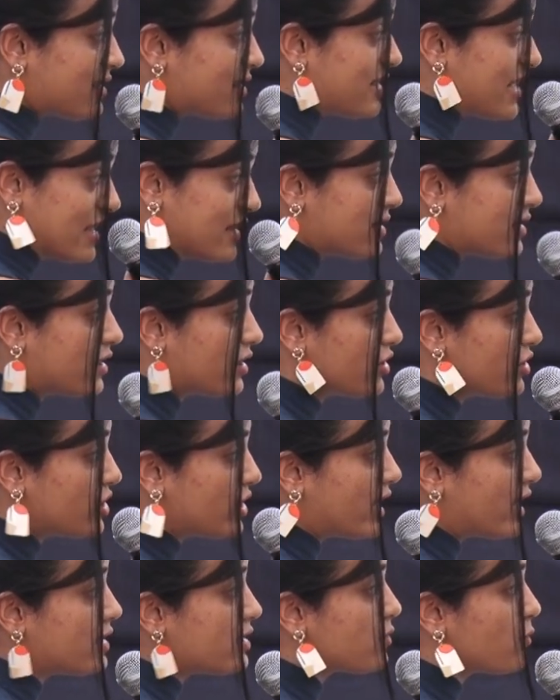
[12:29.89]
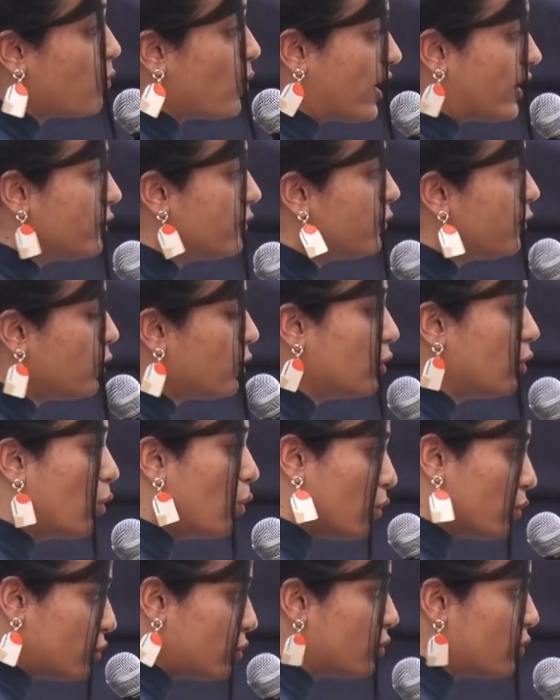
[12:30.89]
tester shades one
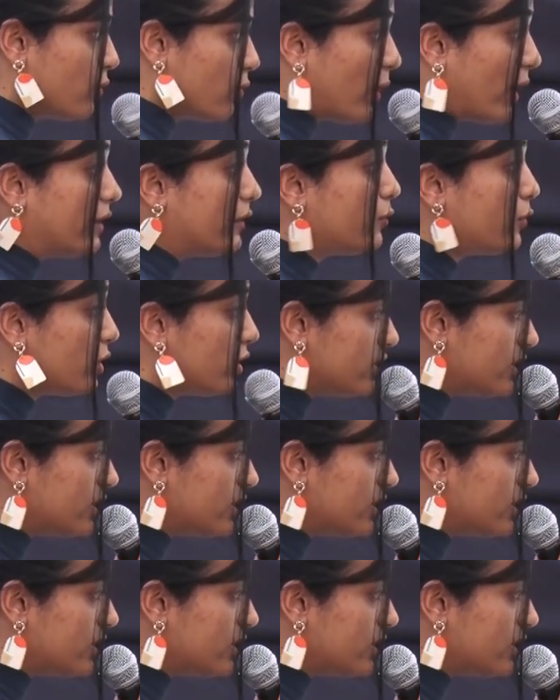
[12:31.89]
full